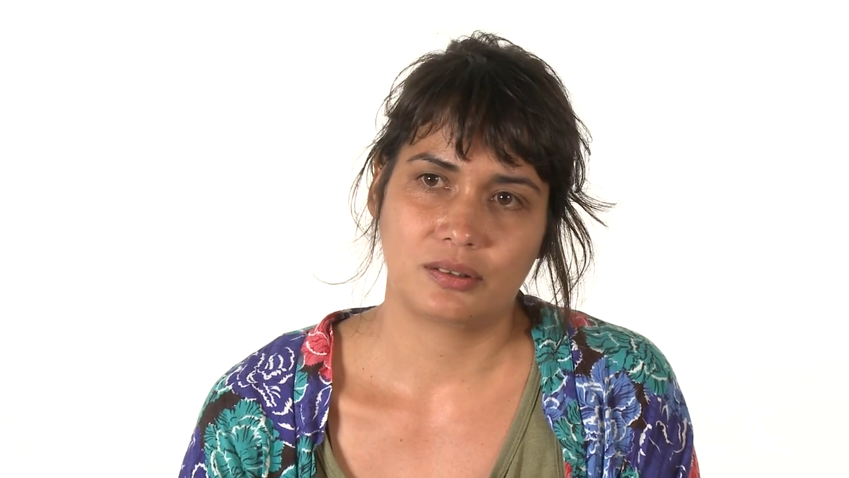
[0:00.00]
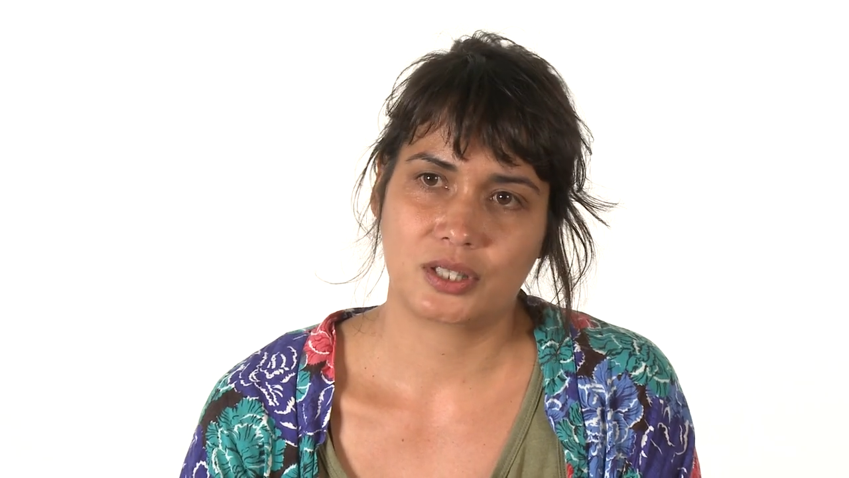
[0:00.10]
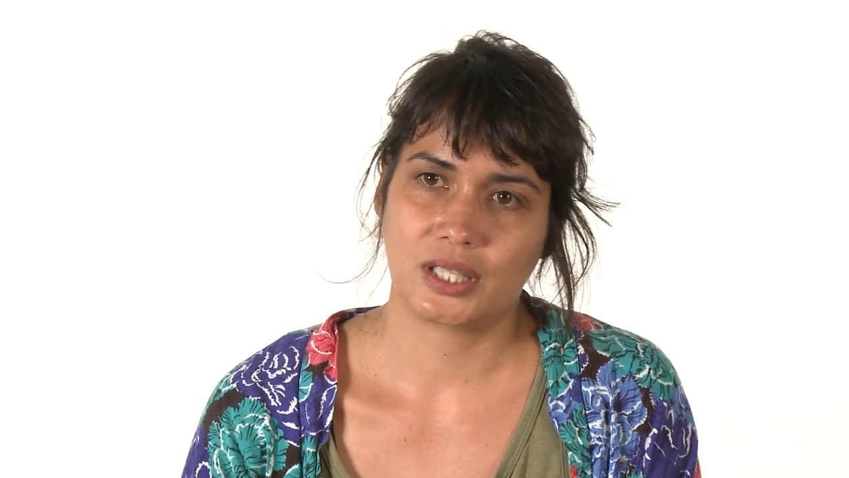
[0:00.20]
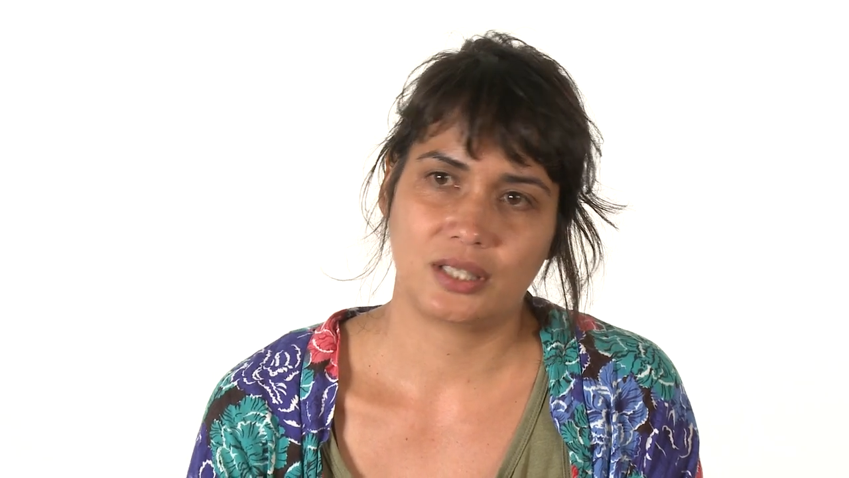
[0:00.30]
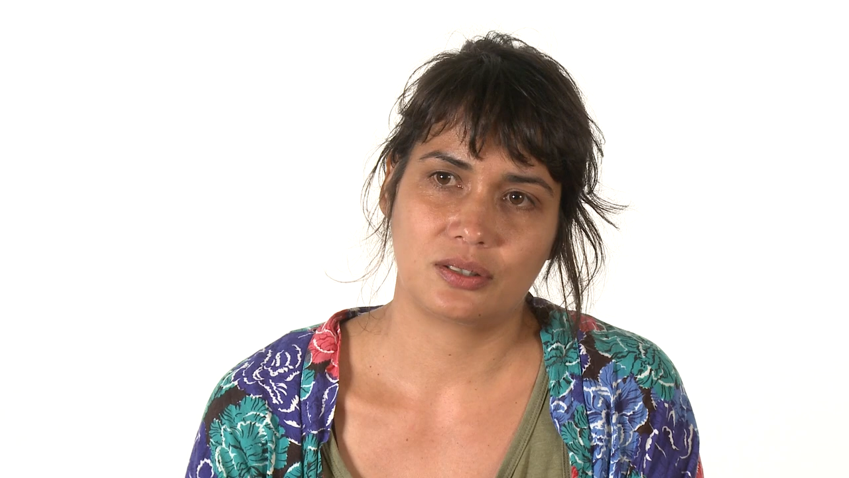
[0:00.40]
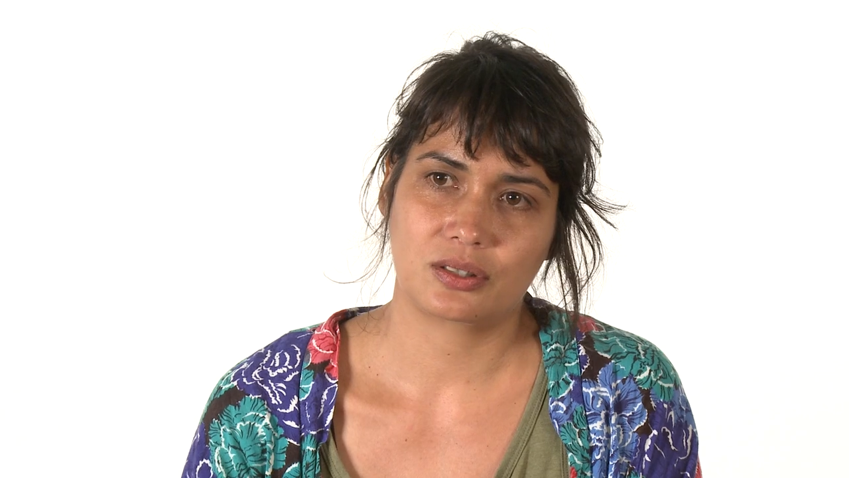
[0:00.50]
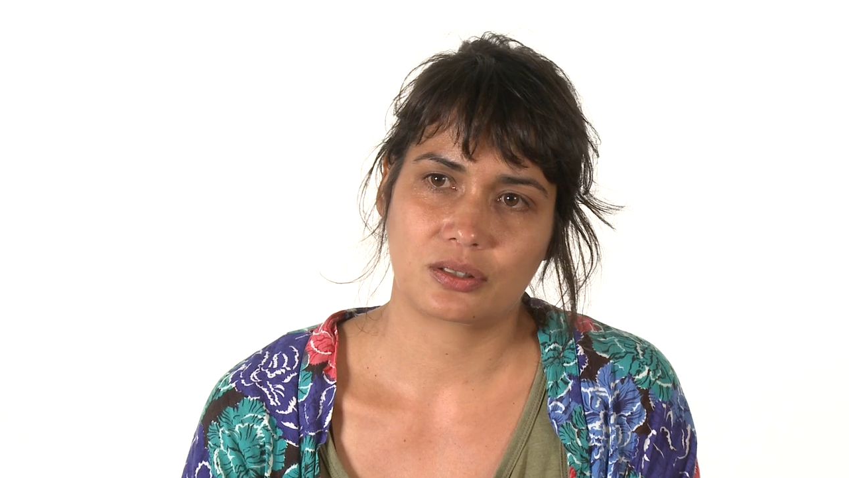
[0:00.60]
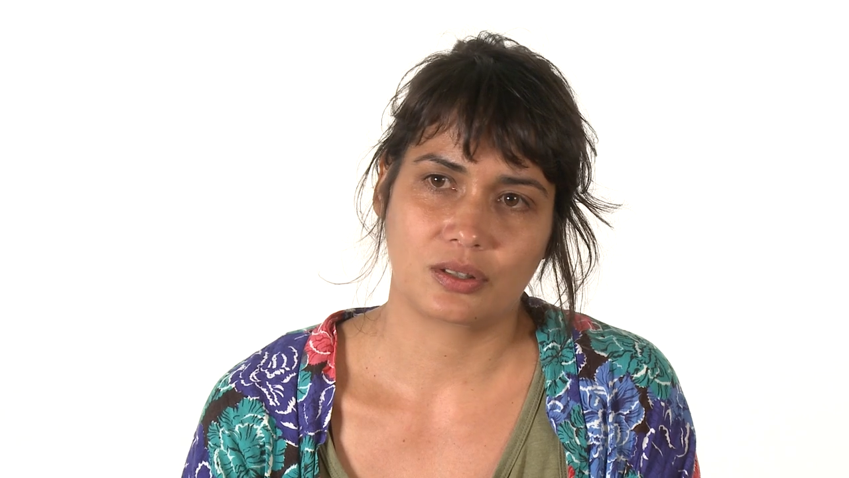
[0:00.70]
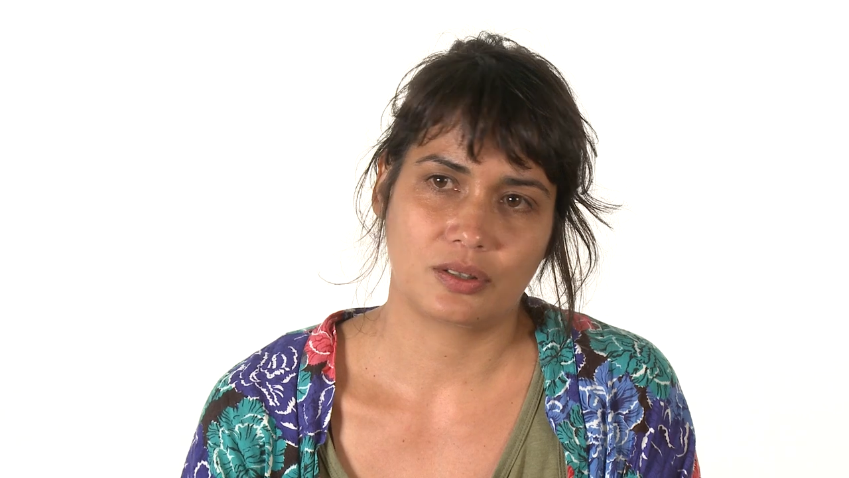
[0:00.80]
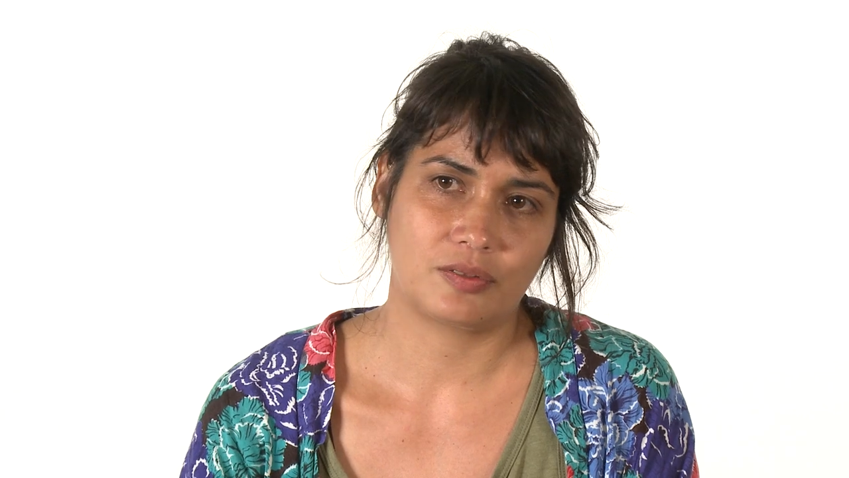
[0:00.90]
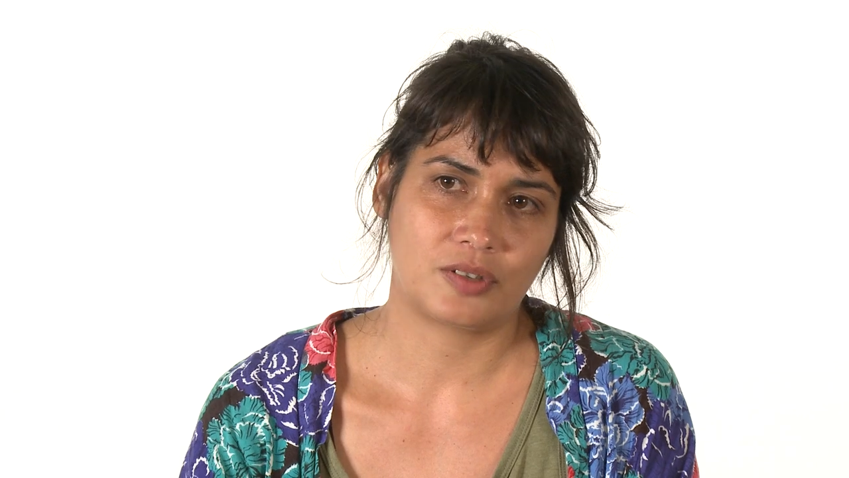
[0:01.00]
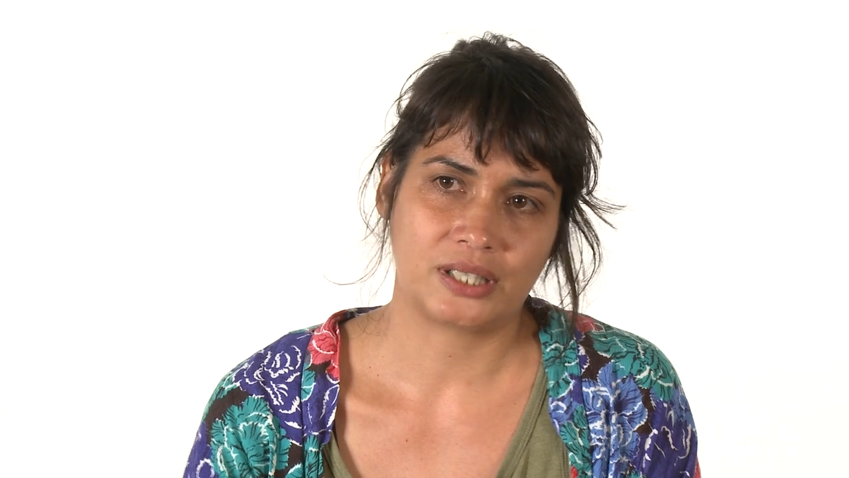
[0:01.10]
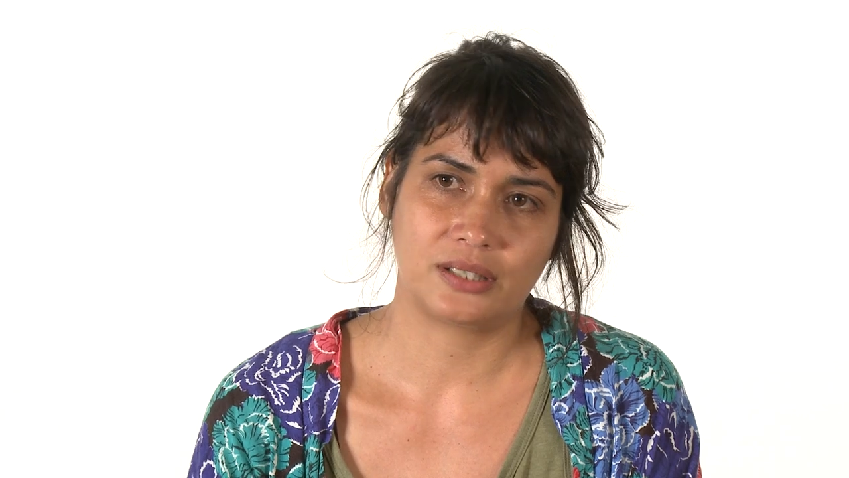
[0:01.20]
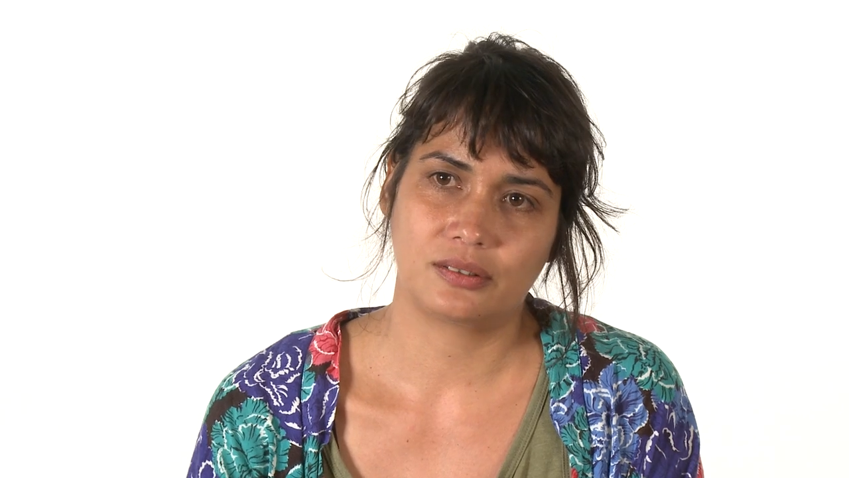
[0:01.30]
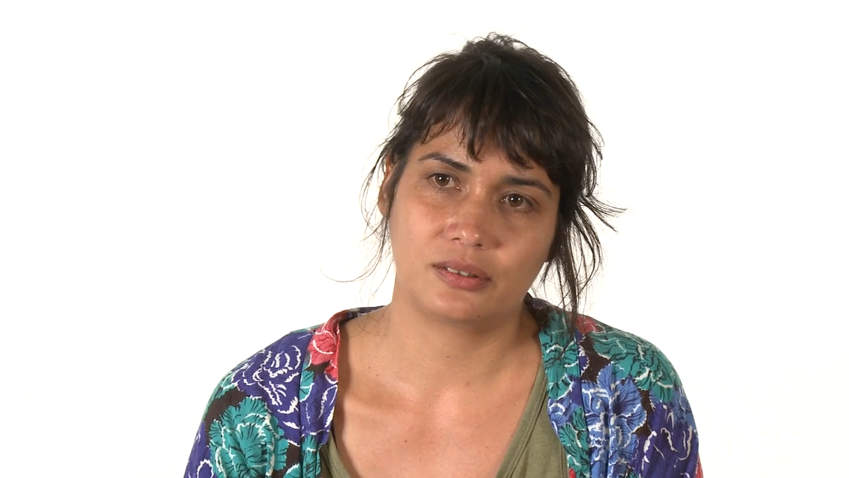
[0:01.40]
change or
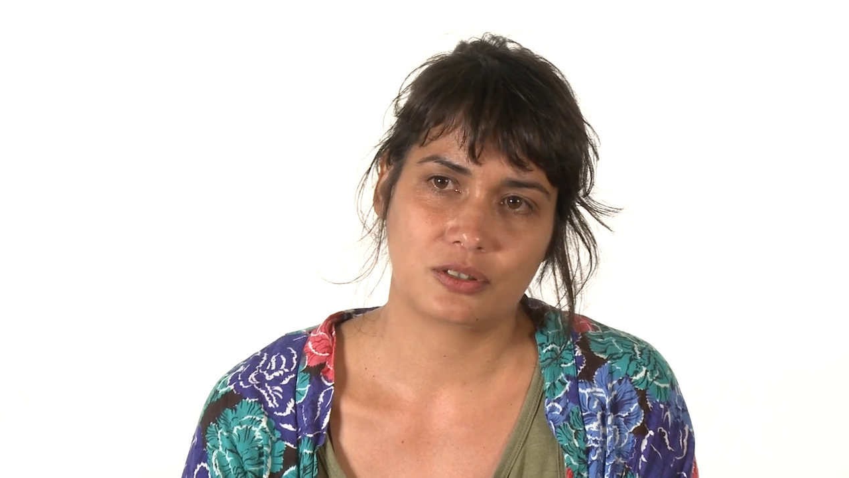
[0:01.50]
find